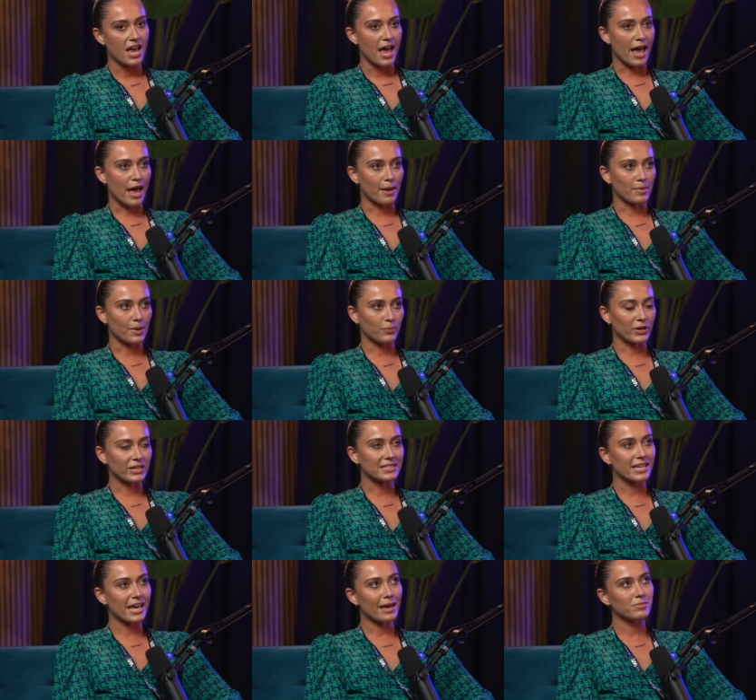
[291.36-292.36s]
um, but
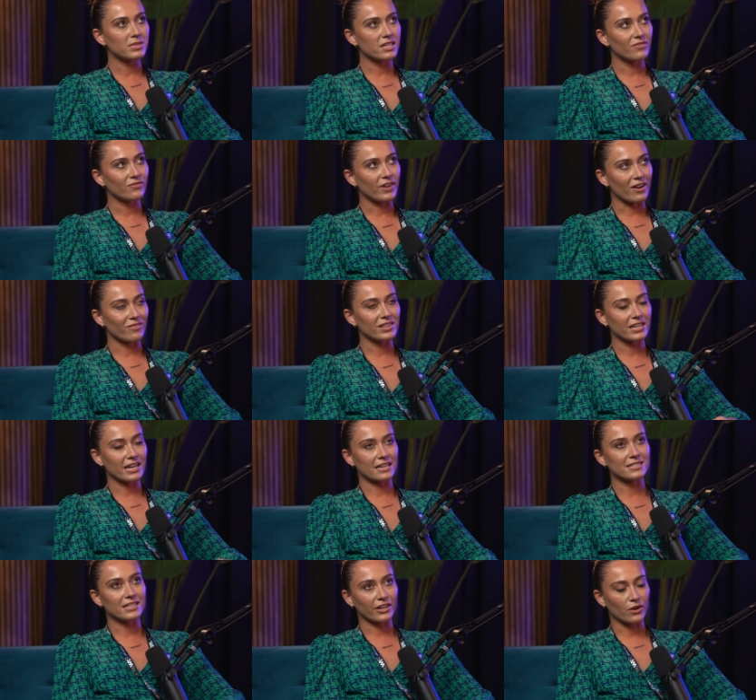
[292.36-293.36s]
in terms of everything
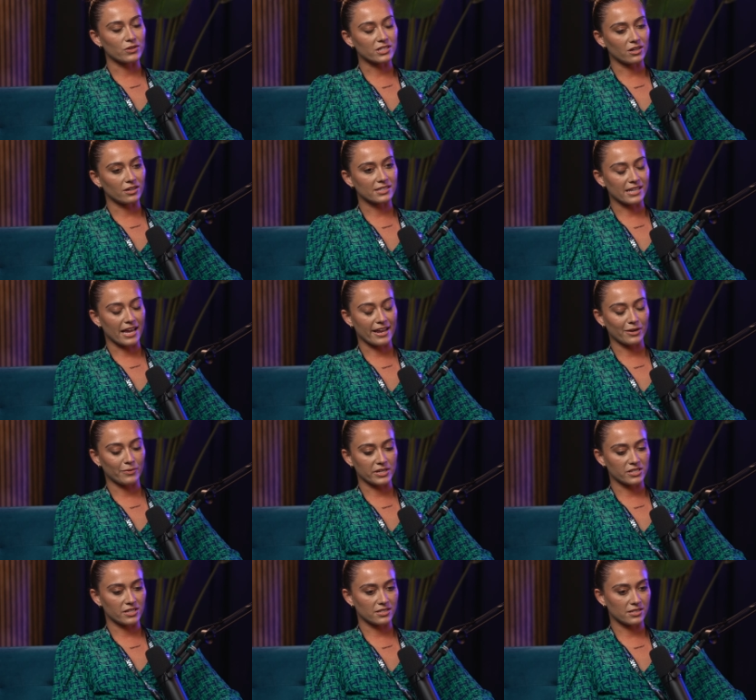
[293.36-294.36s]
else that goes alongside it
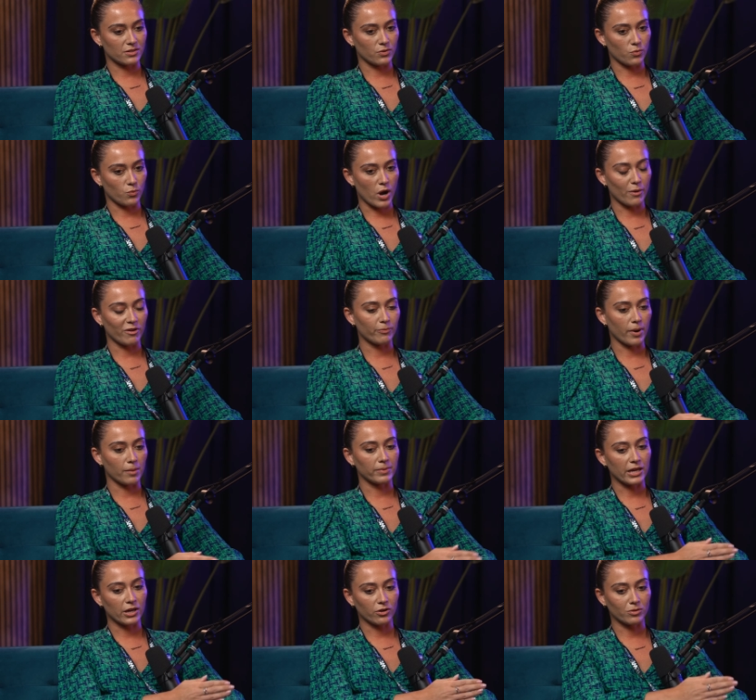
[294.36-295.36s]
which is where we've
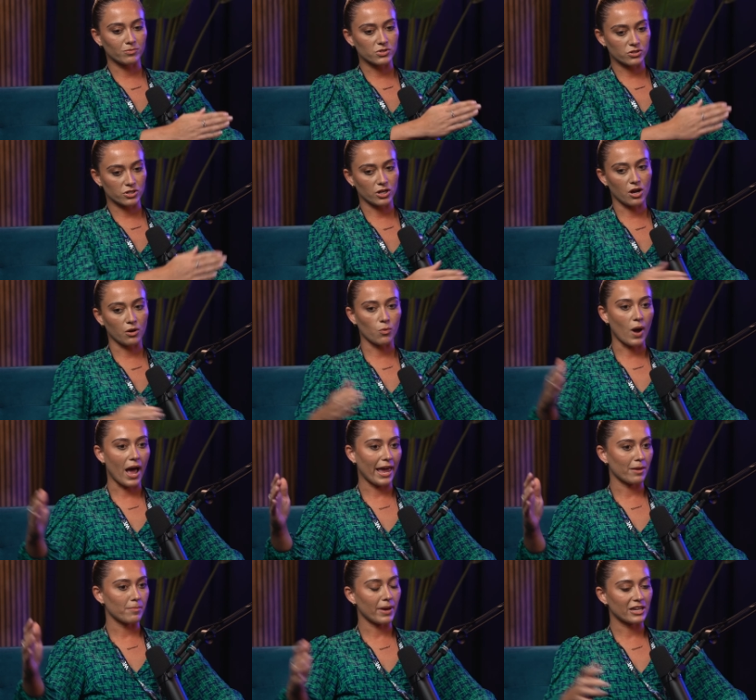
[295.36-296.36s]
probably come such a long
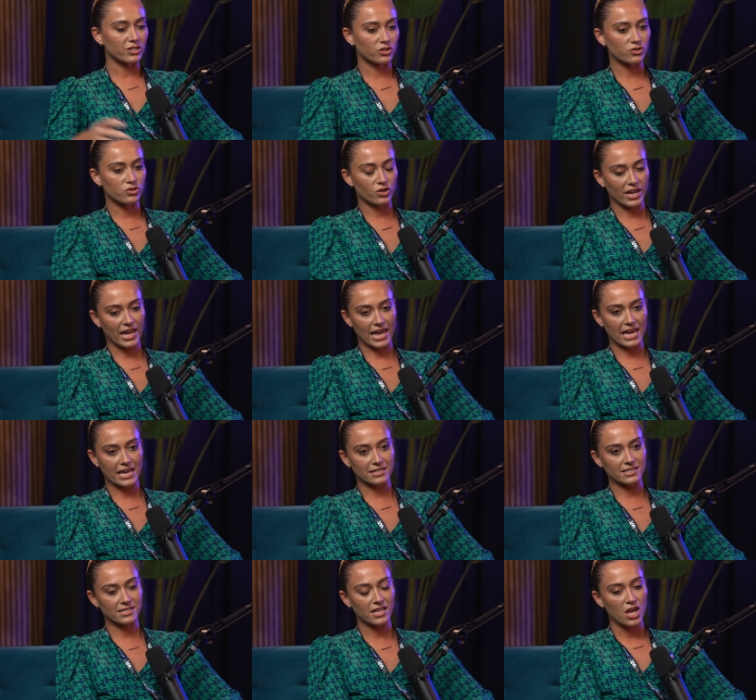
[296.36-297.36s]
way in pageantry
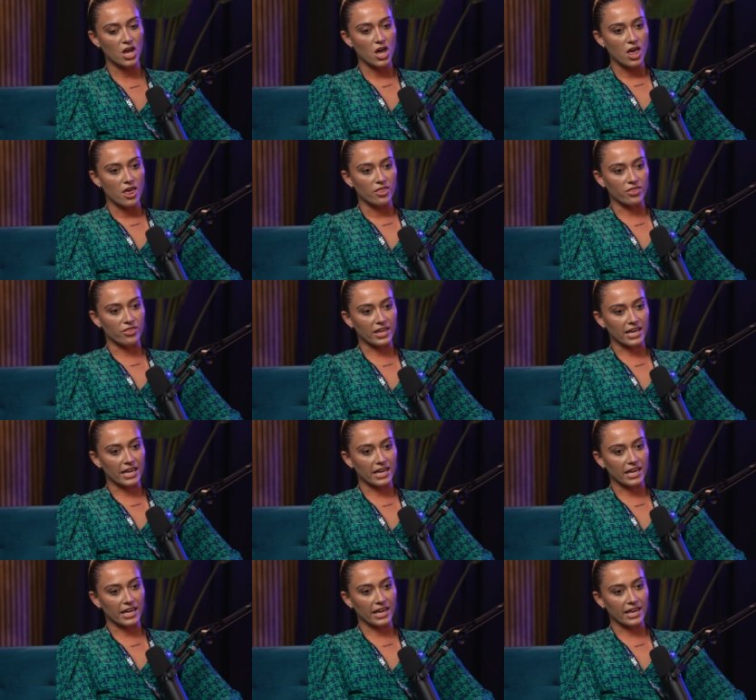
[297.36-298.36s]
is
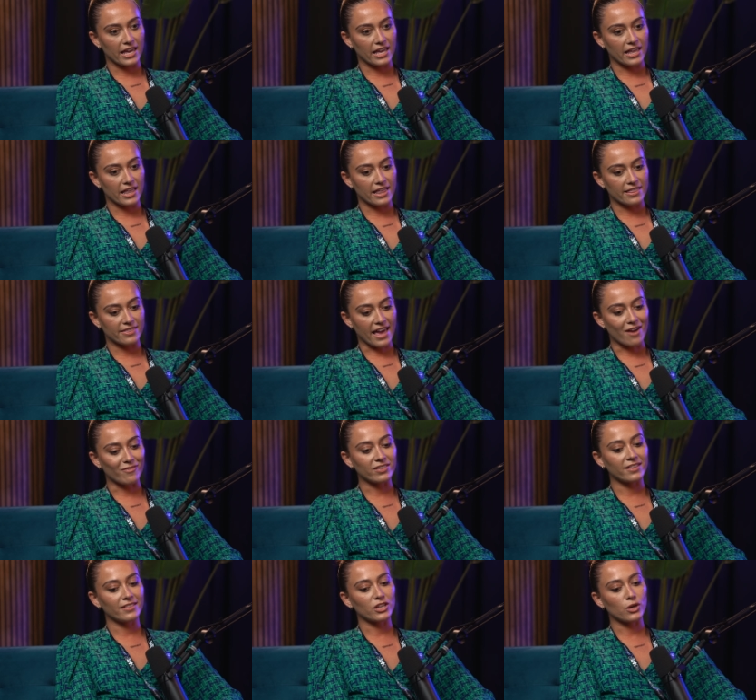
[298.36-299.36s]
the the,
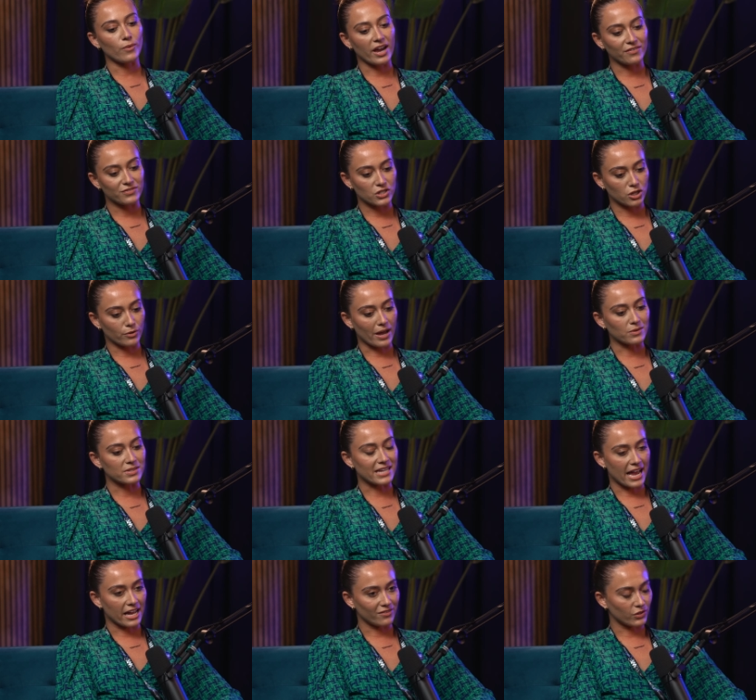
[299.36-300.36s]
everything that you have to do
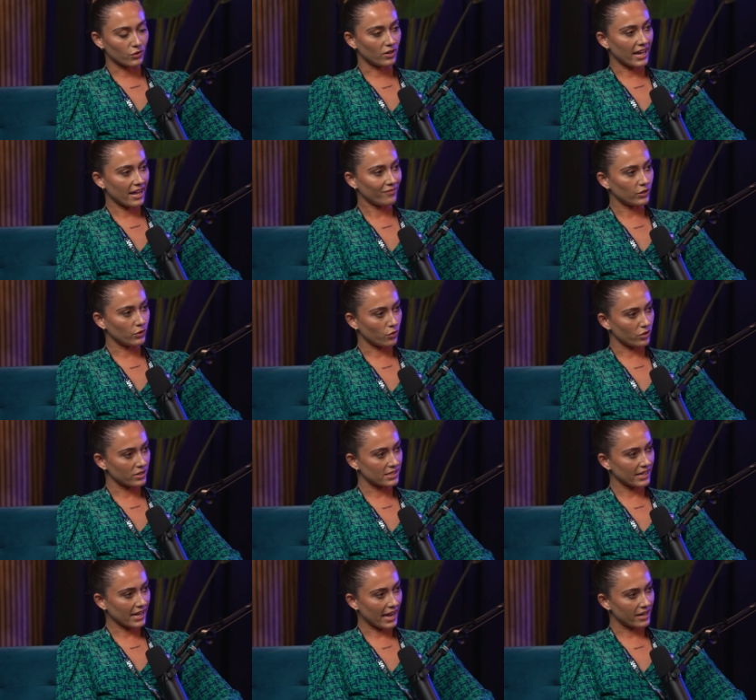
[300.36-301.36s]
outside of your life in order
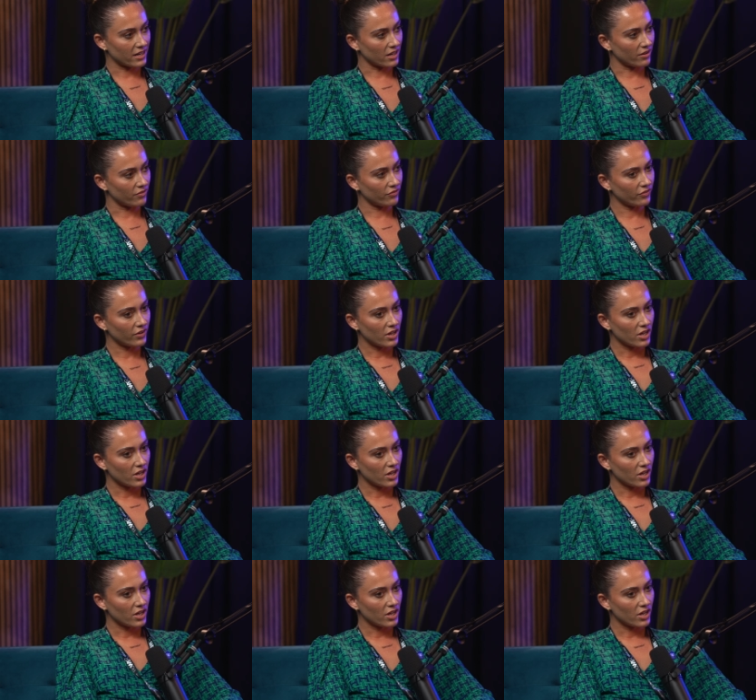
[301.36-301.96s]
to kind of